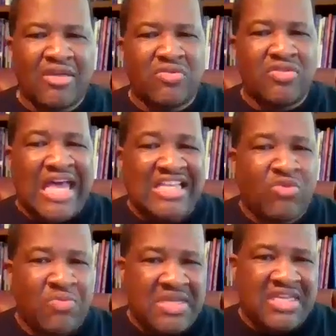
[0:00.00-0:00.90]
So that
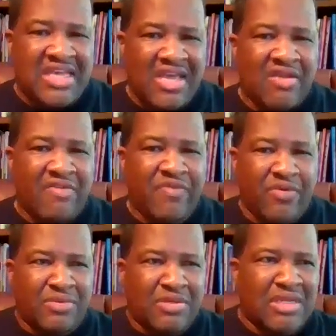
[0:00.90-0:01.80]
will be key
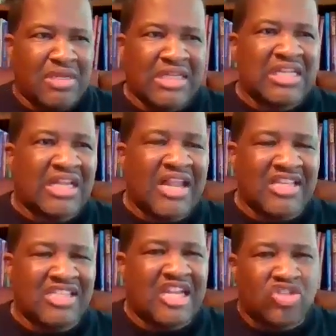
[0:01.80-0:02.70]
for the
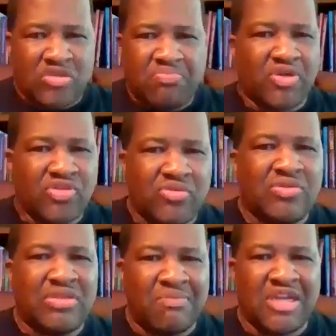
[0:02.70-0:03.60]
clients that I just booked to
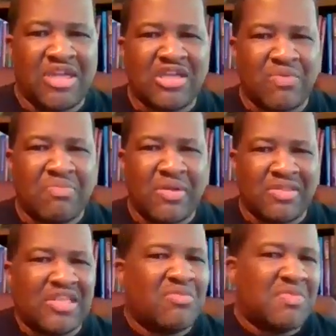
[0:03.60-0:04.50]
the Dominican
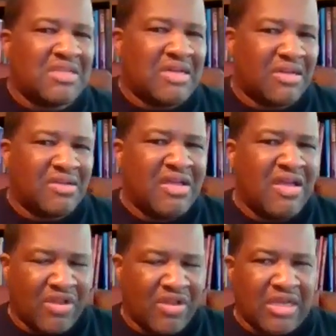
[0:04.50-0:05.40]
Republic. They'll be
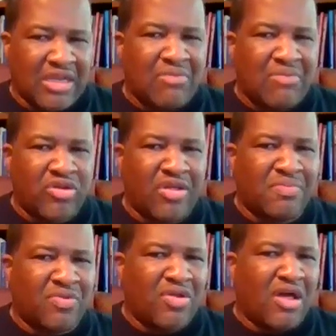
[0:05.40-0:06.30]
feeling a lot more
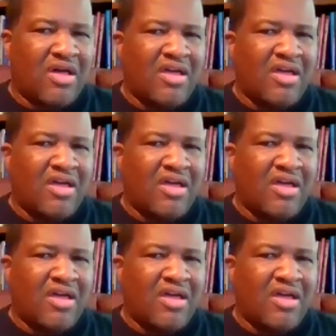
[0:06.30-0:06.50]
comfortable.